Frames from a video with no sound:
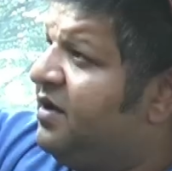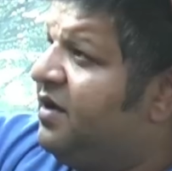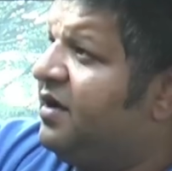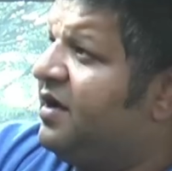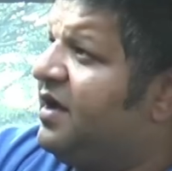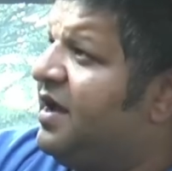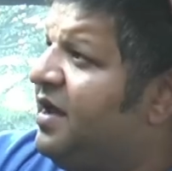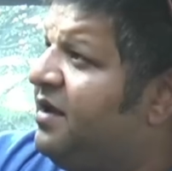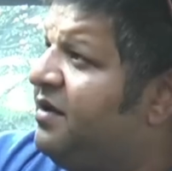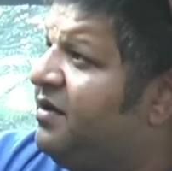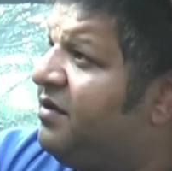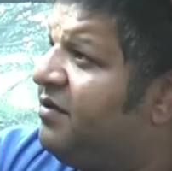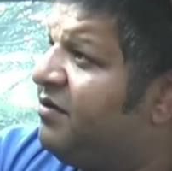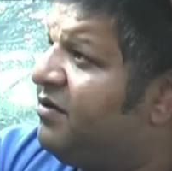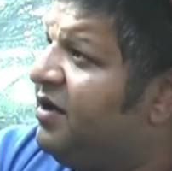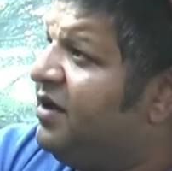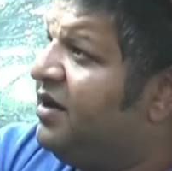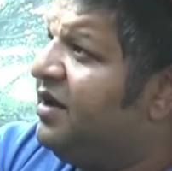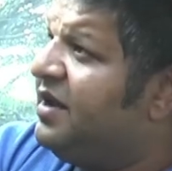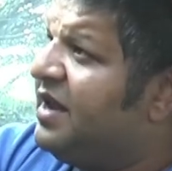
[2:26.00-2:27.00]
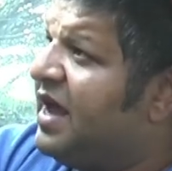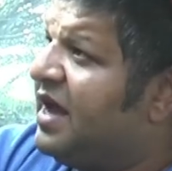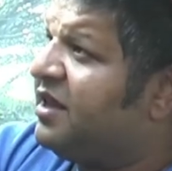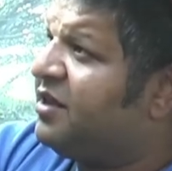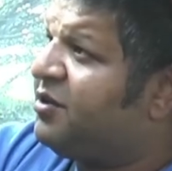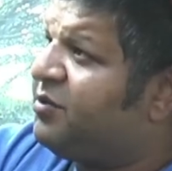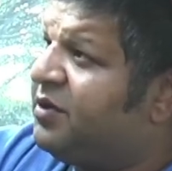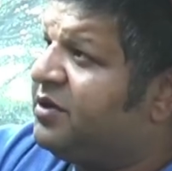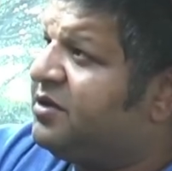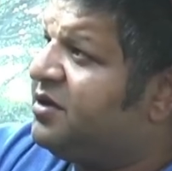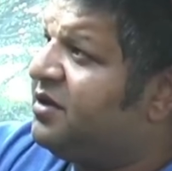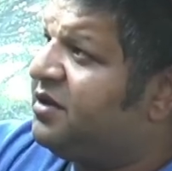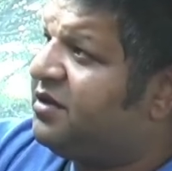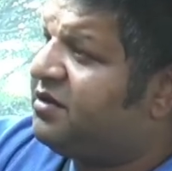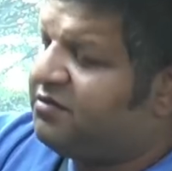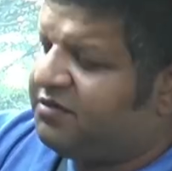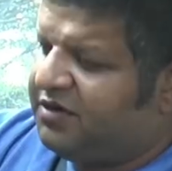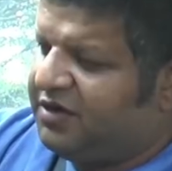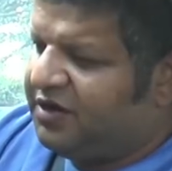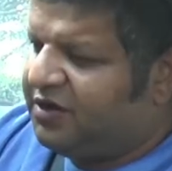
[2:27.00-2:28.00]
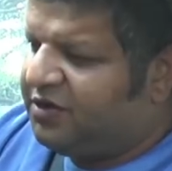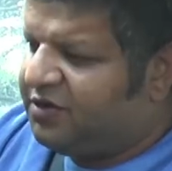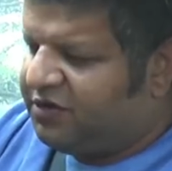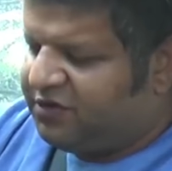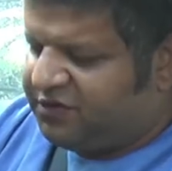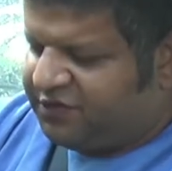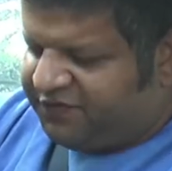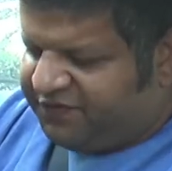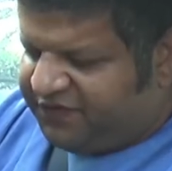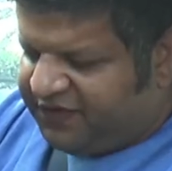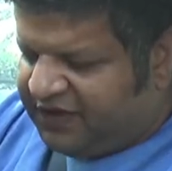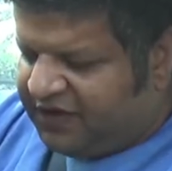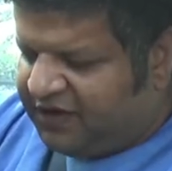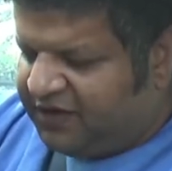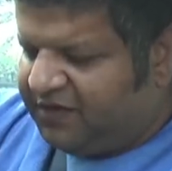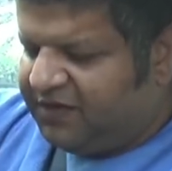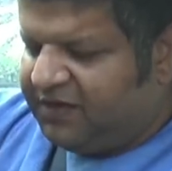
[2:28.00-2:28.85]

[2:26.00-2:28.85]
Again, really nice switches, really good to feel.